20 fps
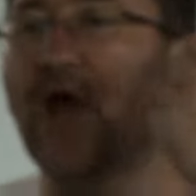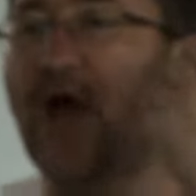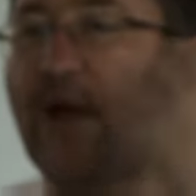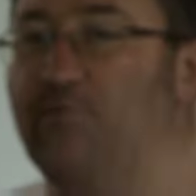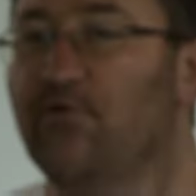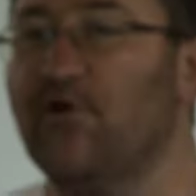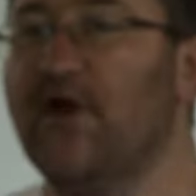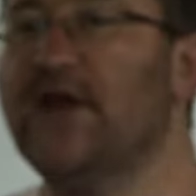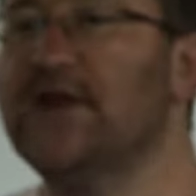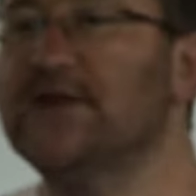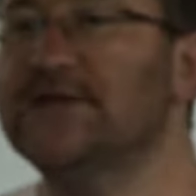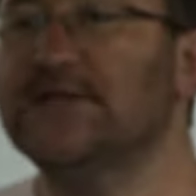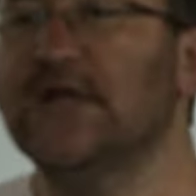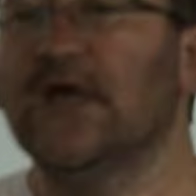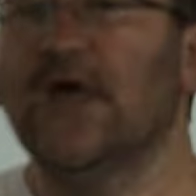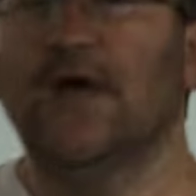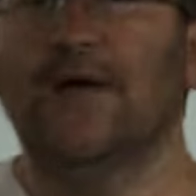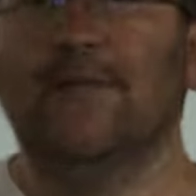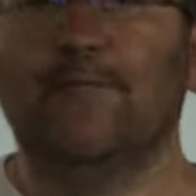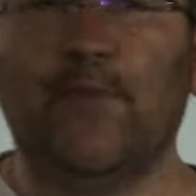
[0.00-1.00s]
apparatus,
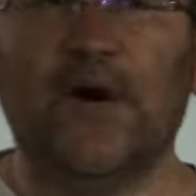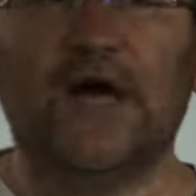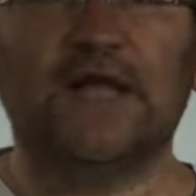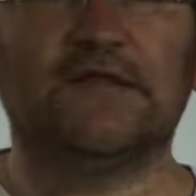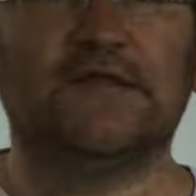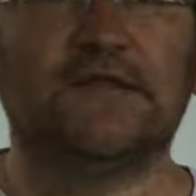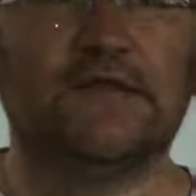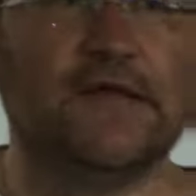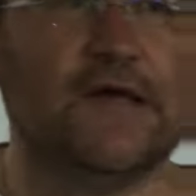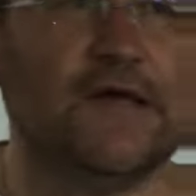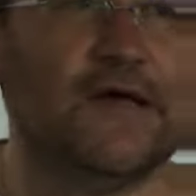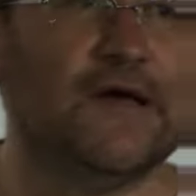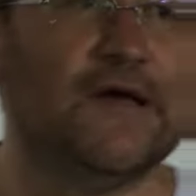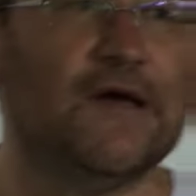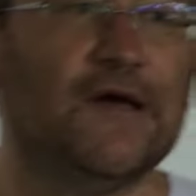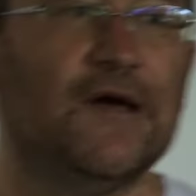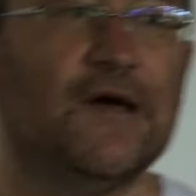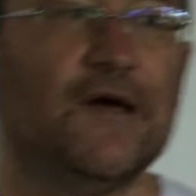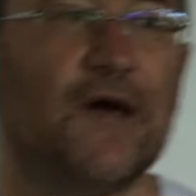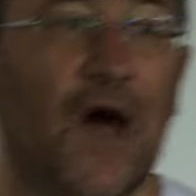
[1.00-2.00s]
but
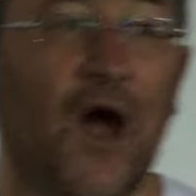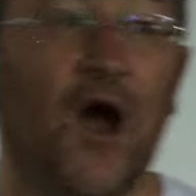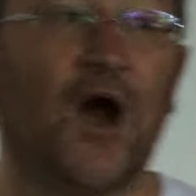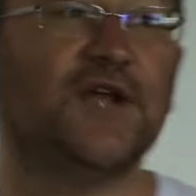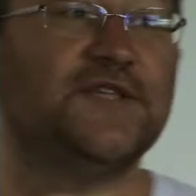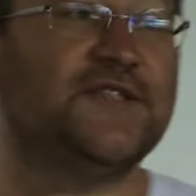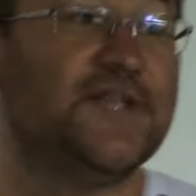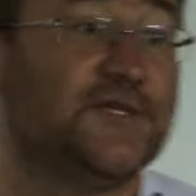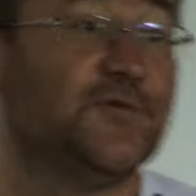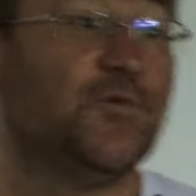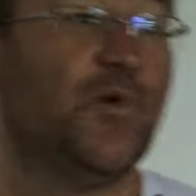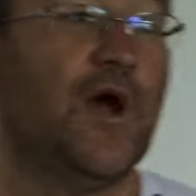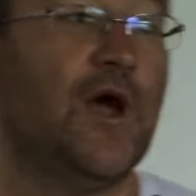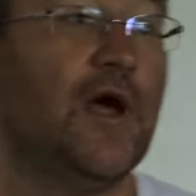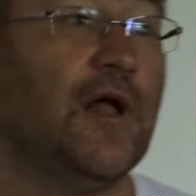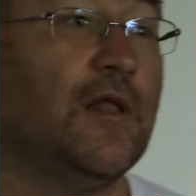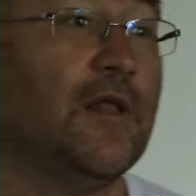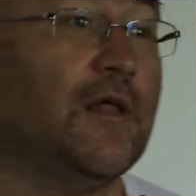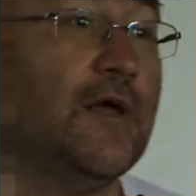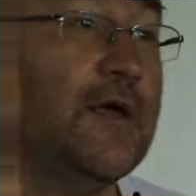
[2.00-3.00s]
art as
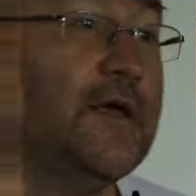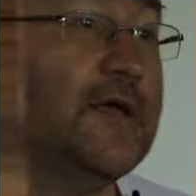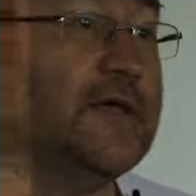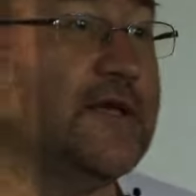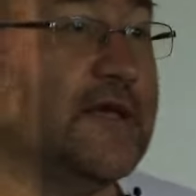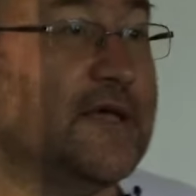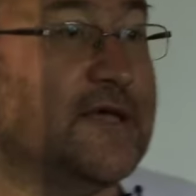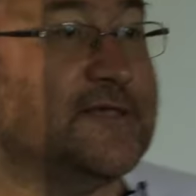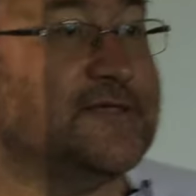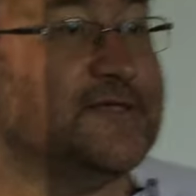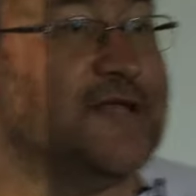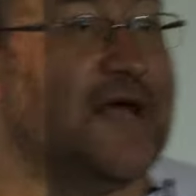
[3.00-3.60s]
well is